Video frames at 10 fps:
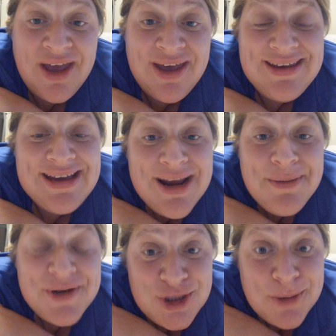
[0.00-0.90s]
you got to
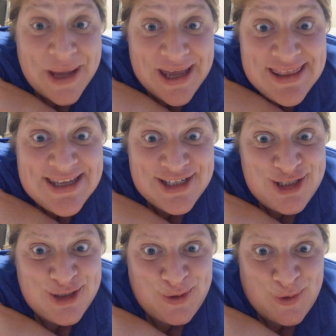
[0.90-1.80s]
put your bathing
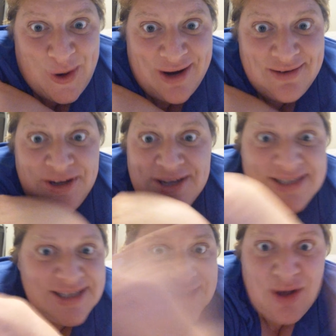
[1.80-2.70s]
suit on because
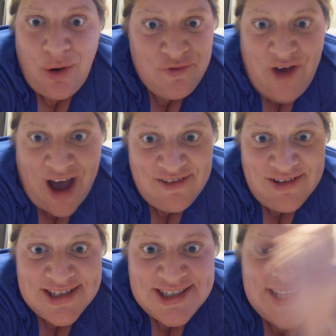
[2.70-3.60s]
of this whole
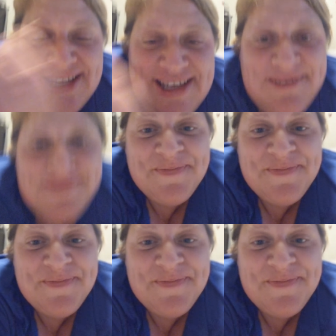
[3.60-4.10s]
virus thing.